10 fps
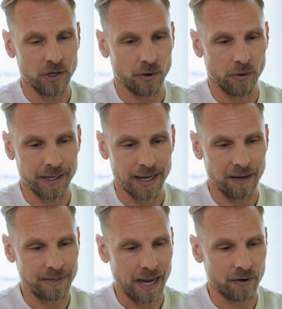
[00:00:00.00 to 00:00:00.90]
you know i
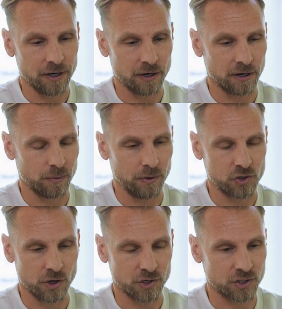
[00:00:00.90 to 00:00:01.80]
came down here with
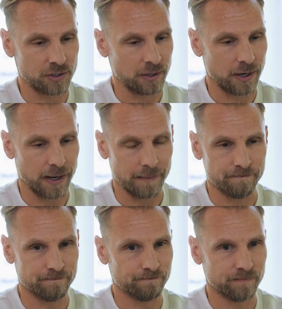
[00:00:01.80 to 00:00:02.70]
just um,